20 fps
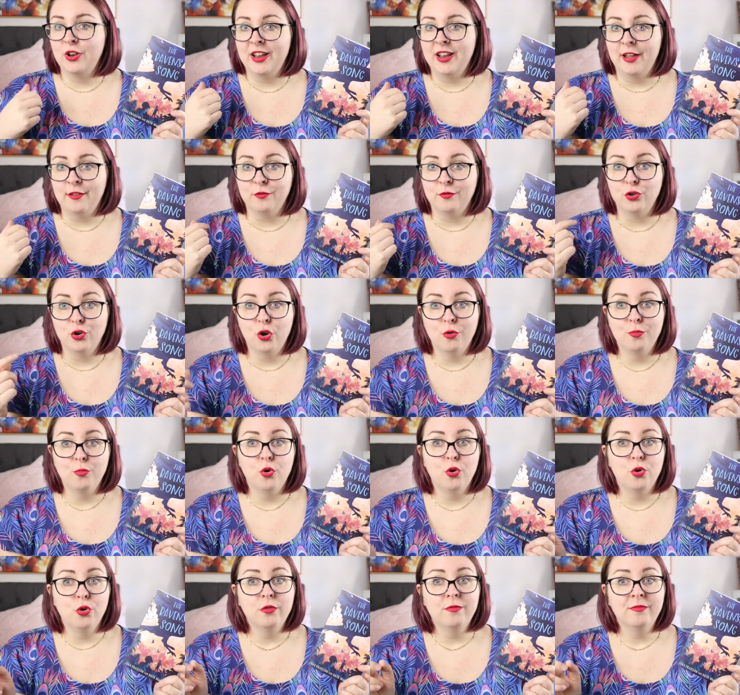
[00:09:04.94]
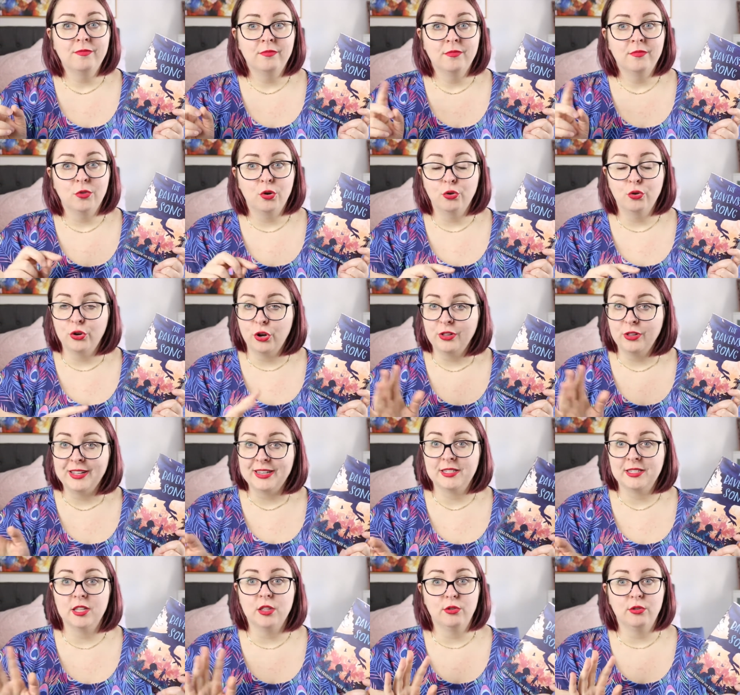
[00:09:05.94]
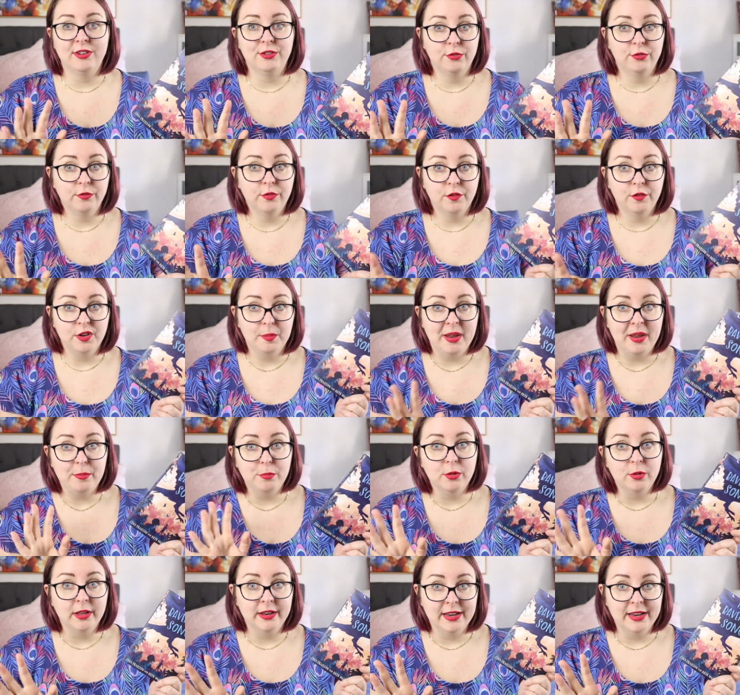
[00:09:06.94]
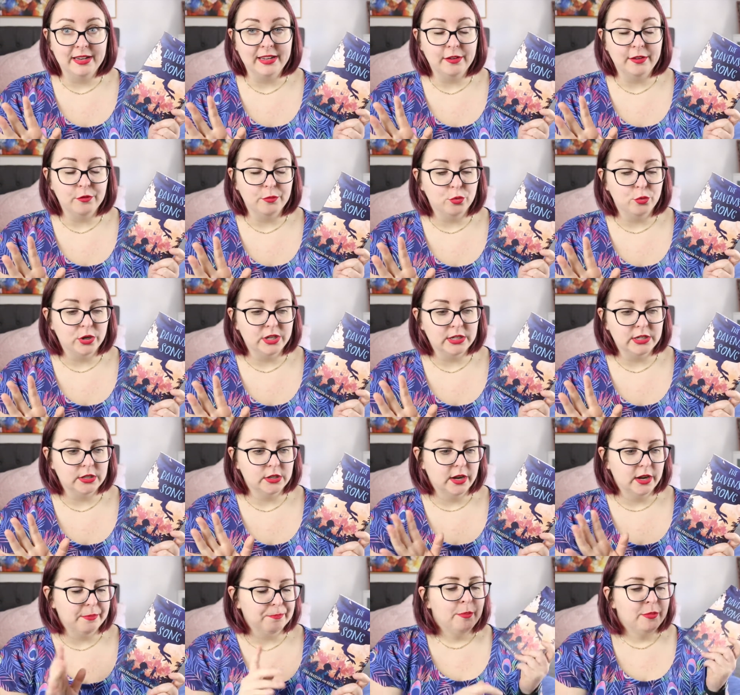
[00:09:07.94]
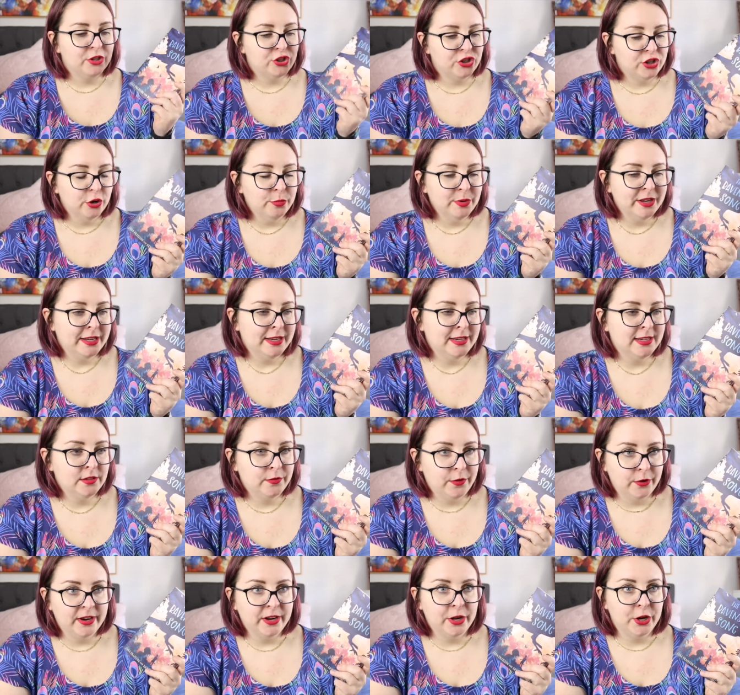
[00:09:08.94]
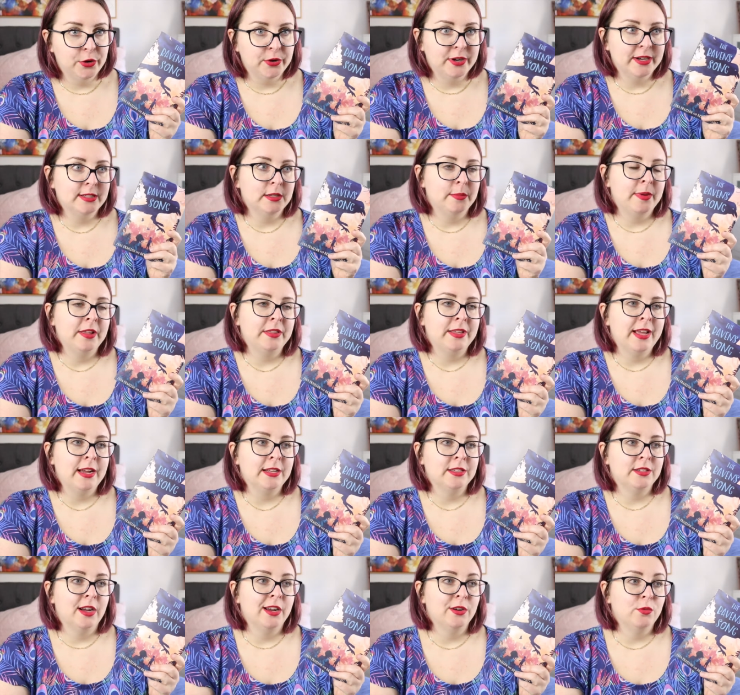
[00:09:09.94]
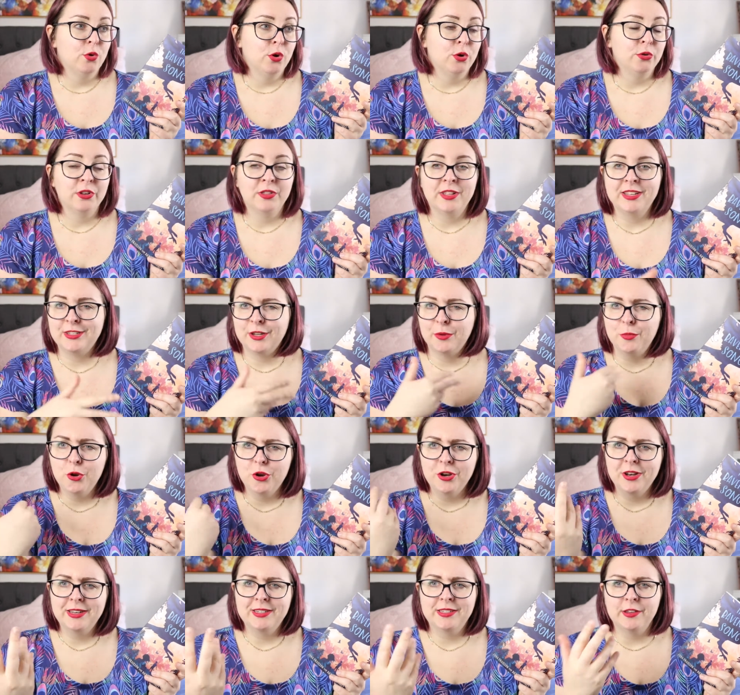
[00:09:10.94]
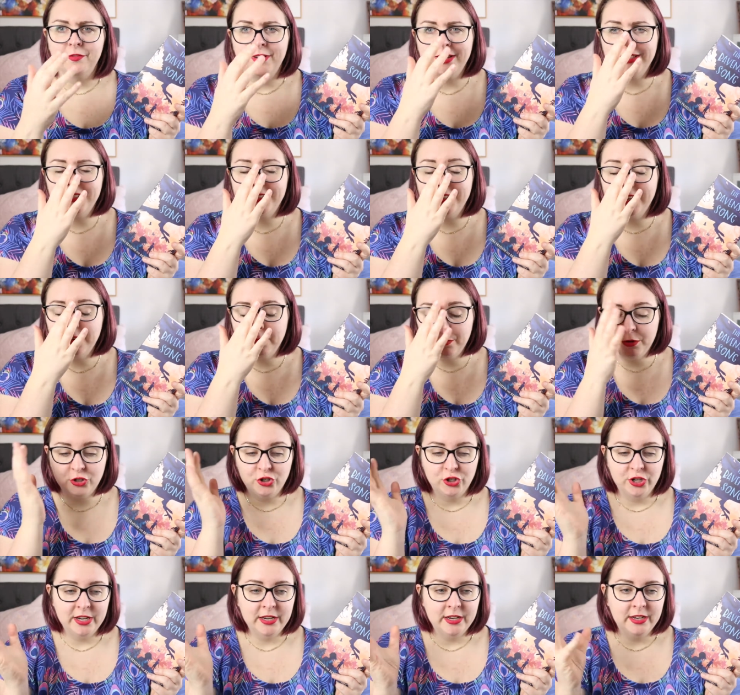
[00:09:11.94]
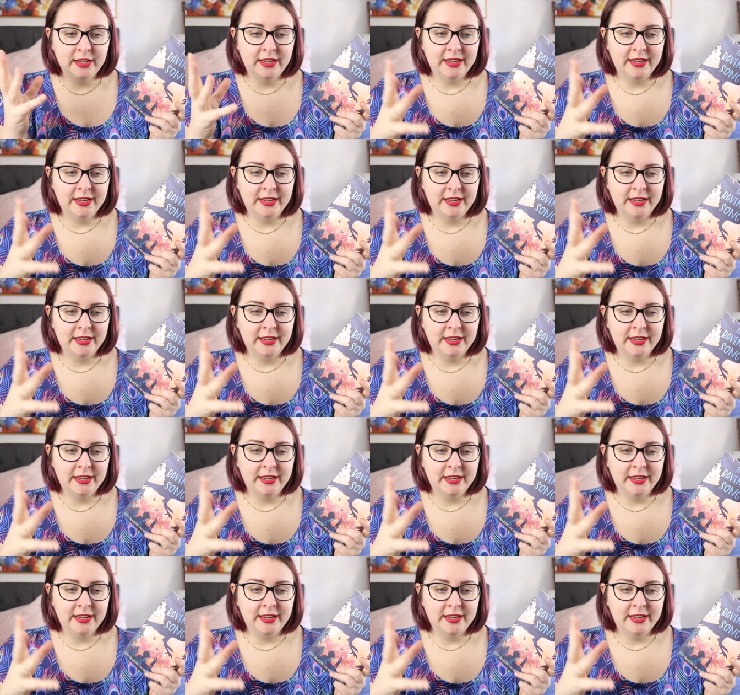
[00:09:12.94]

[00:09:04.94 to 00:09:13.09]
have no more or no less than 350 people at any given point in time. But Shelby is very curious about the outside world and these communities are fenced in, but she